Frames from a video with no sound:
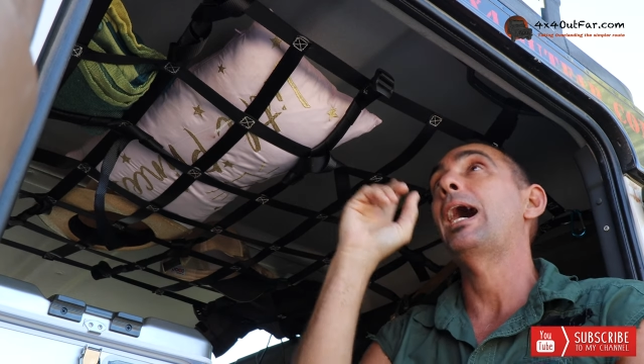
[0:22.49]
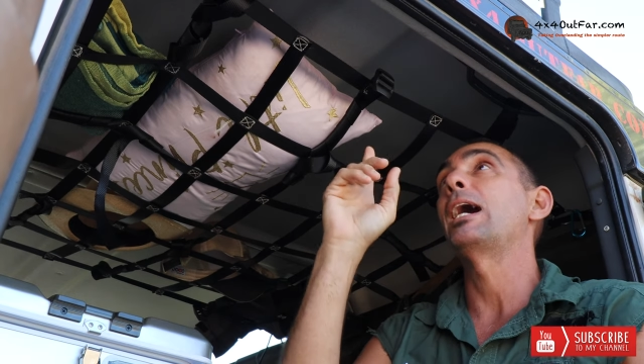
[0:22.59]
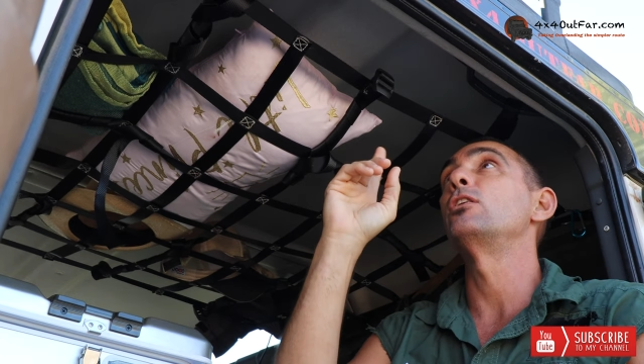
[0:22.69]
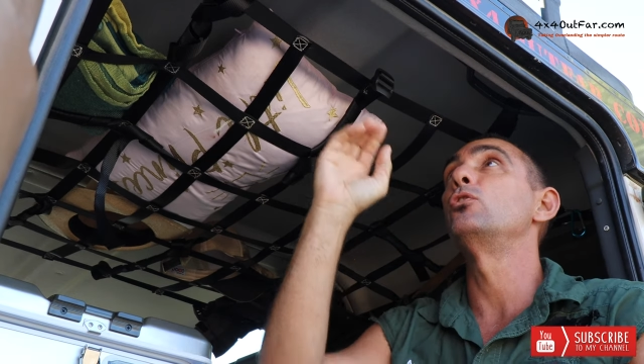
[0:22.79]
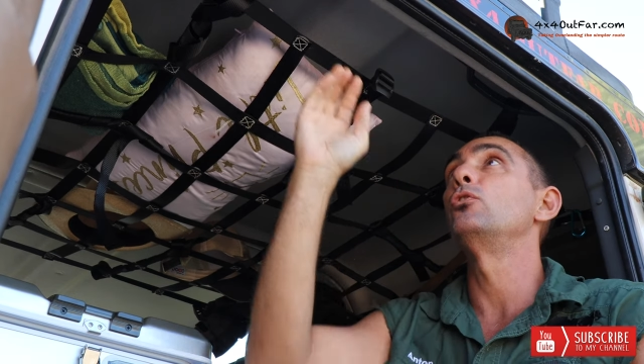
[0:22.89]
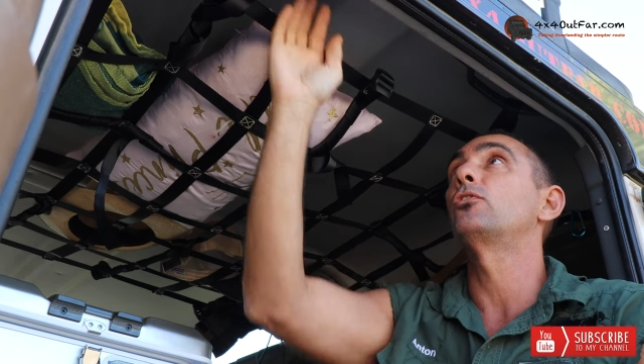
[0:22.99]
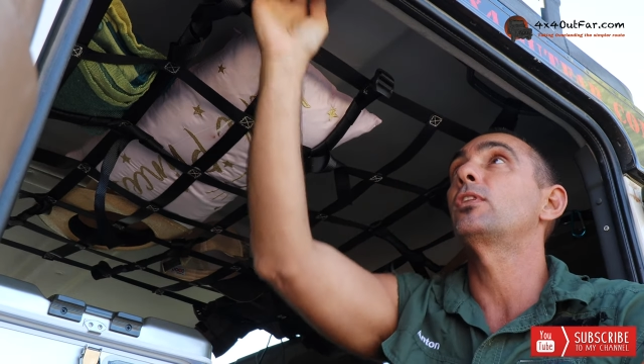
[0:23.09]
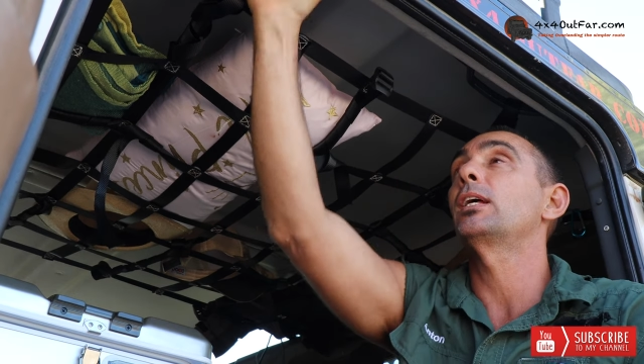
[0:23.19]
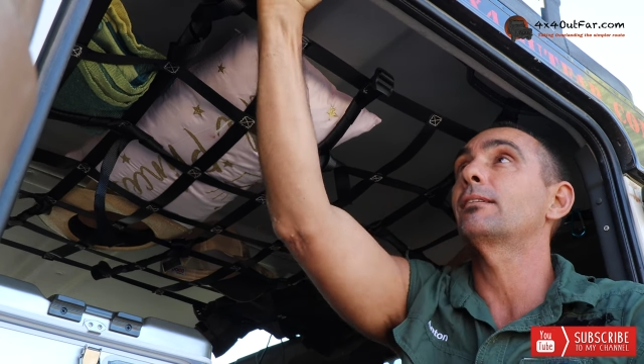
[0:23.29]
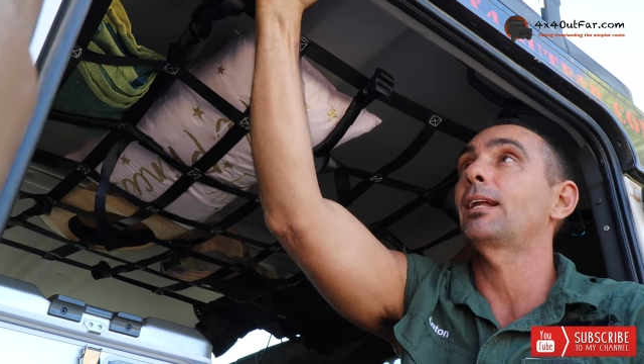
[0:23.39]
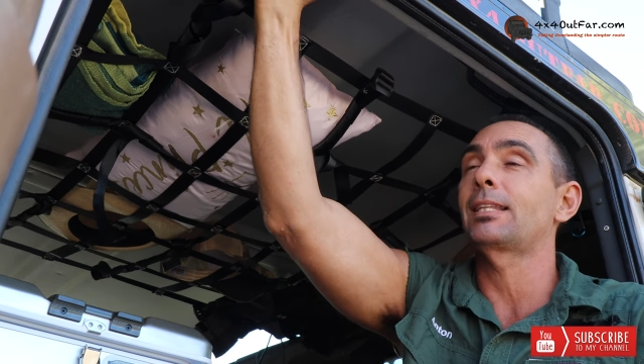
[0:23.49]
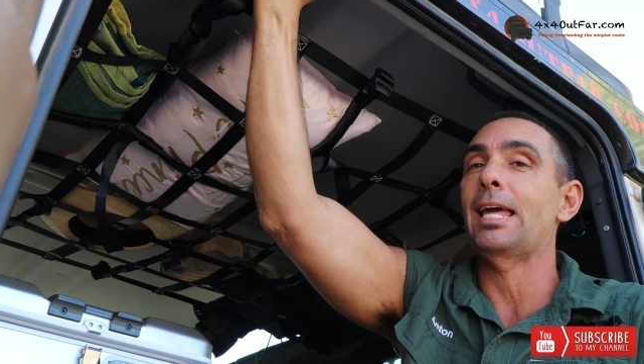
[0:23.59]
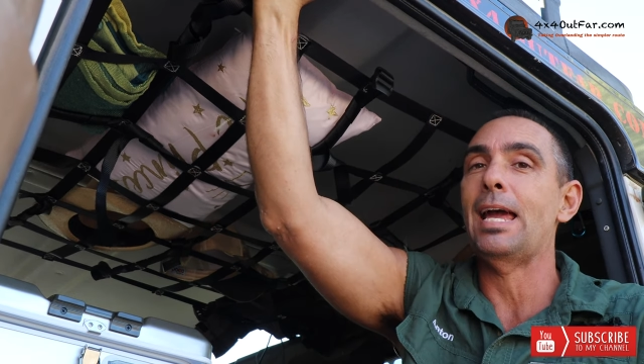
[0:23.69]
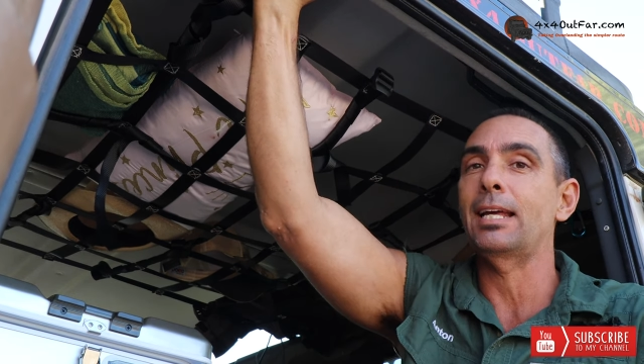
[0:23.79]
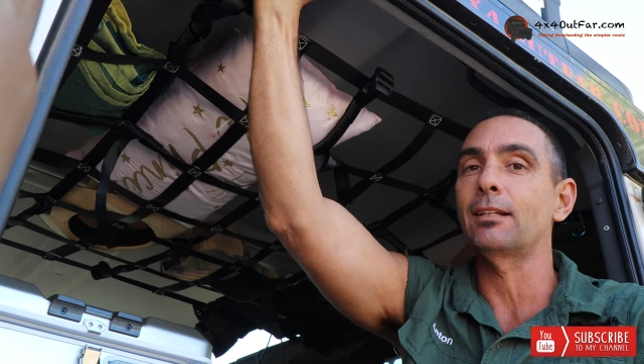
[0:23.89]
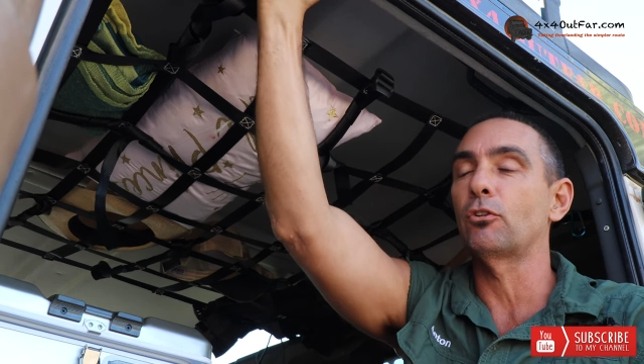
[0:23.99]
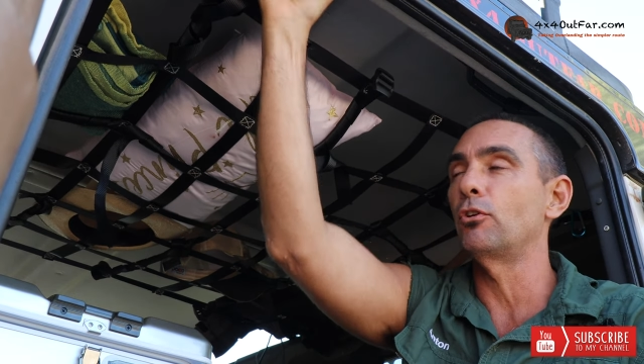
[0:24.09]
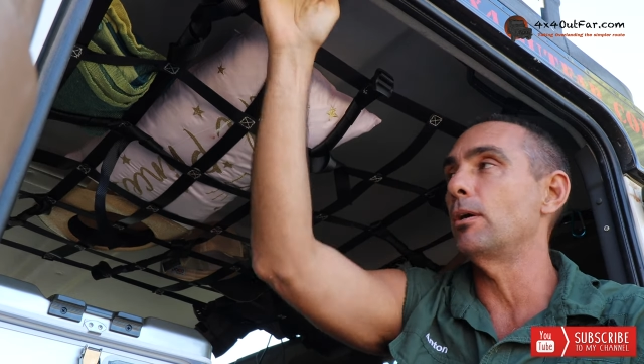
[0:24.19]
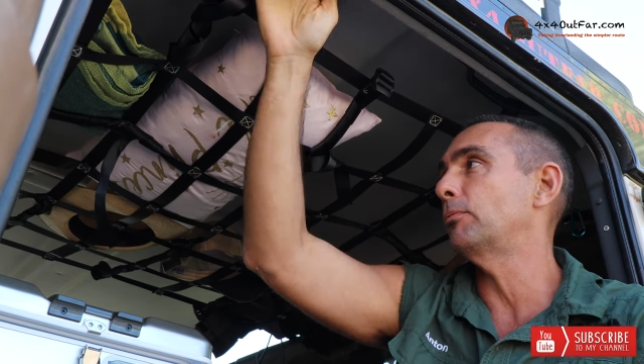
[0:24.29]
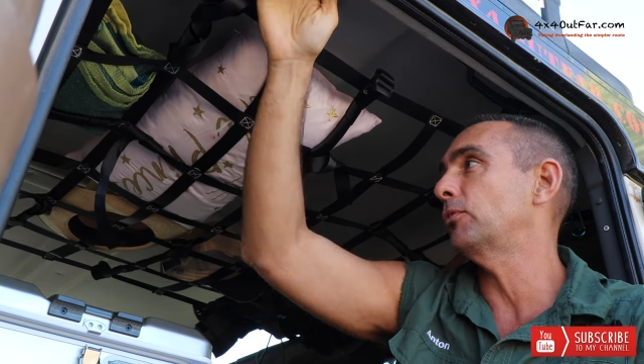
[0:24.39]
I use things like the handle
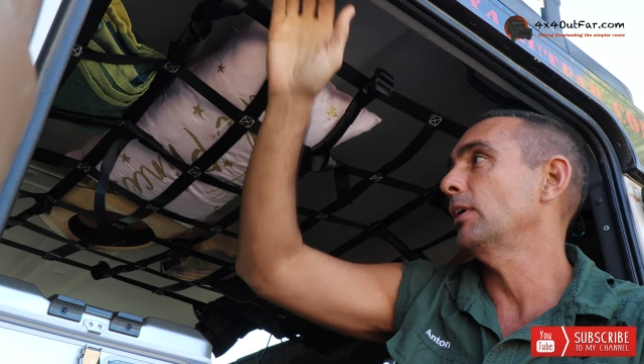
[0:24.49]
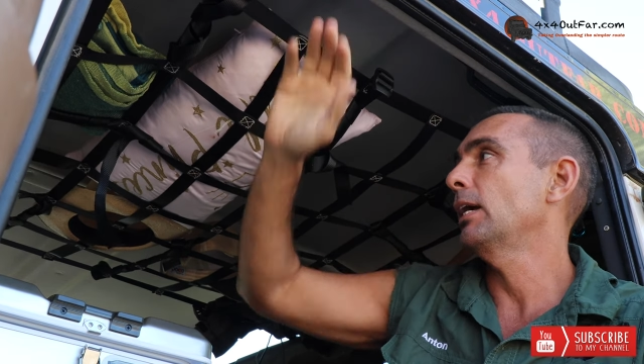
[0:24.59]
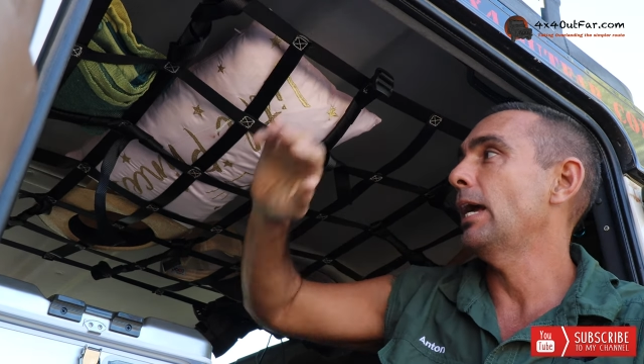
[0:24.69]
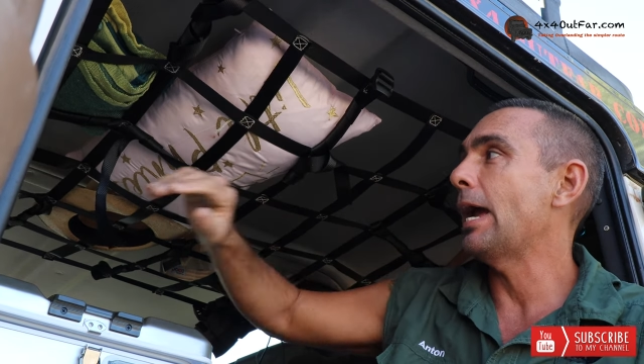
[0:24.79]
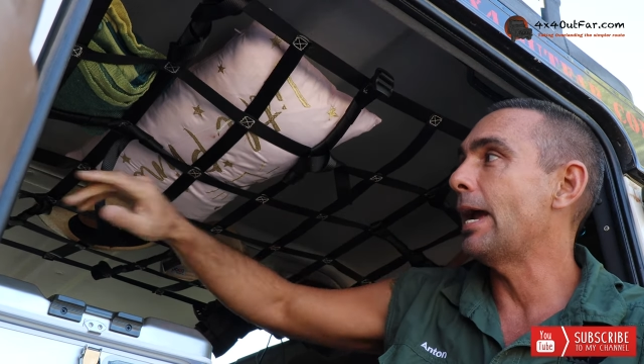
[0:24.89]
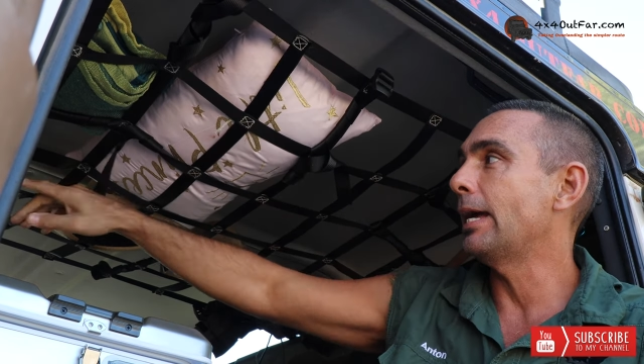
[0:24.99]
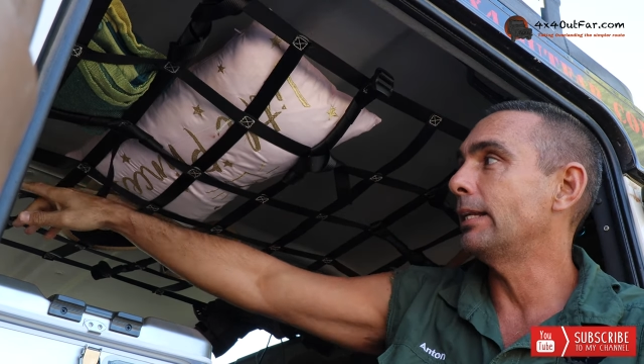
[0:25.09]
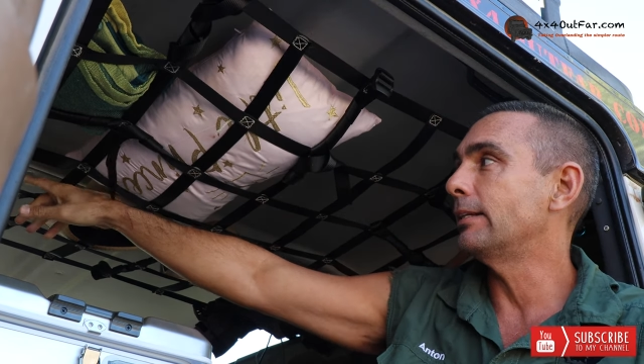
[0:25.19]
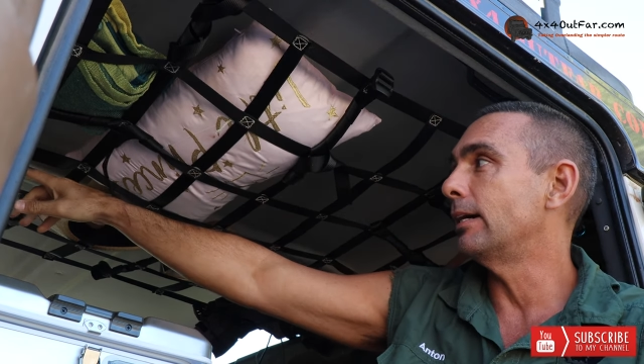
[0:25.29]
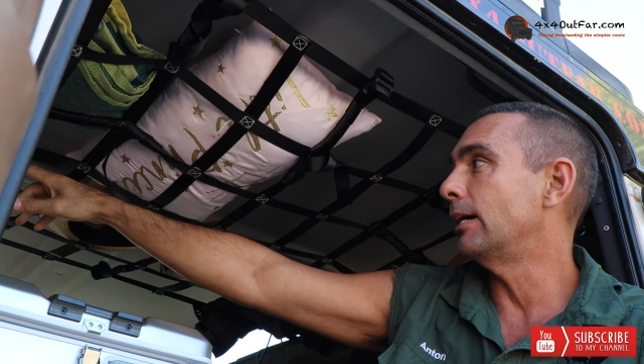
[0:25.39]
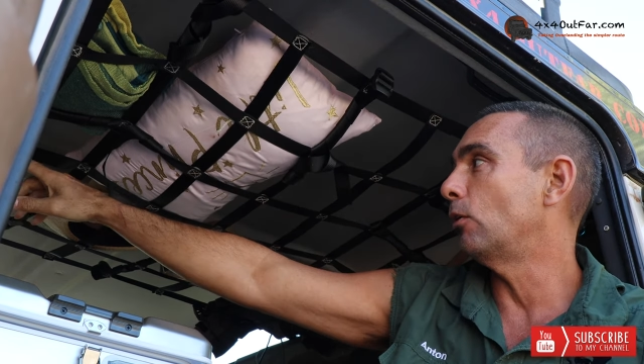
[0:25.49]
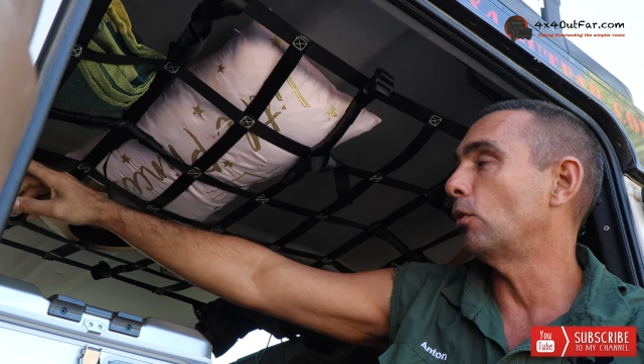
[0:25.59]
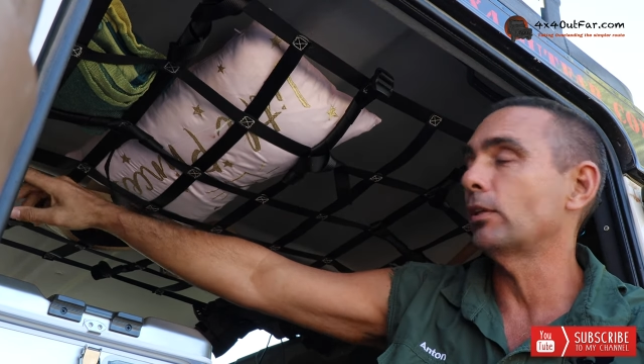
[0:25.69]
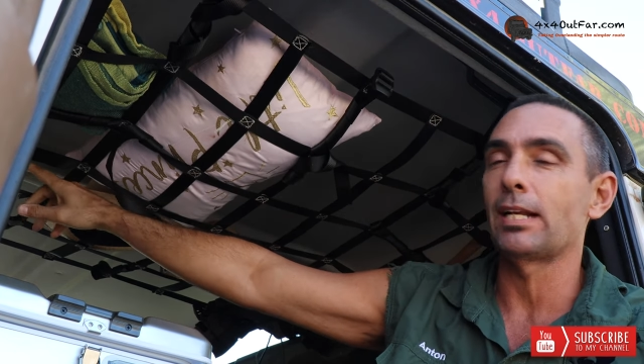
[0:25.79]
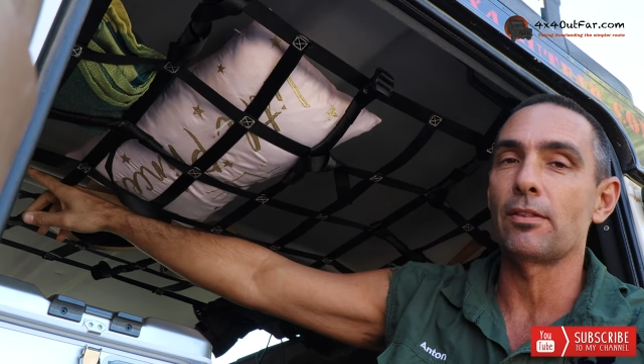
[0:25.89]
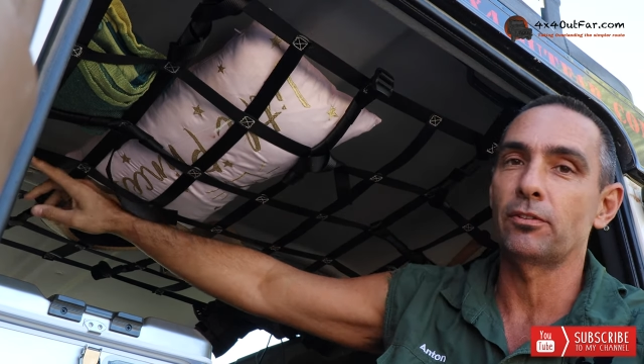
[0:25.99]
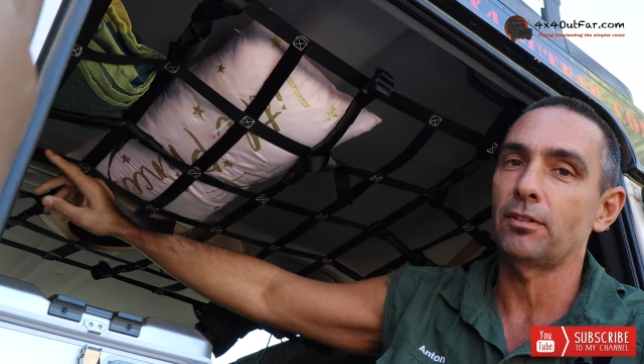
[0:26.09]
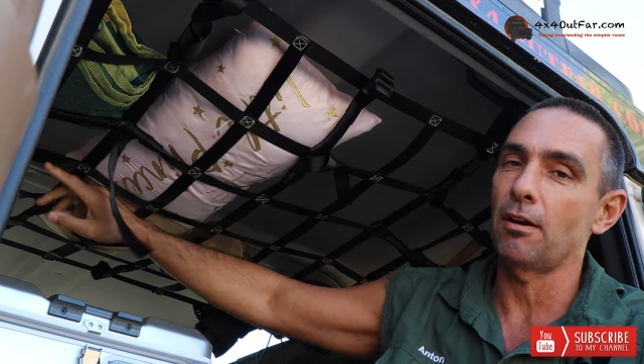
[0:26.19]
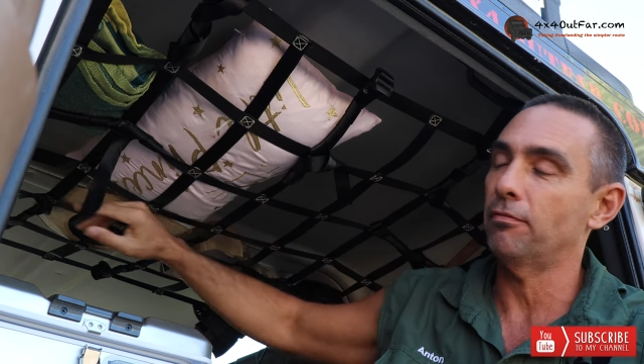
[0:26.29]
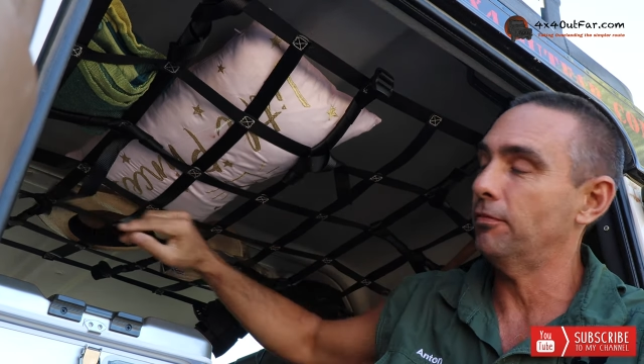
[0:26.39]
grips and uh, all that other stuff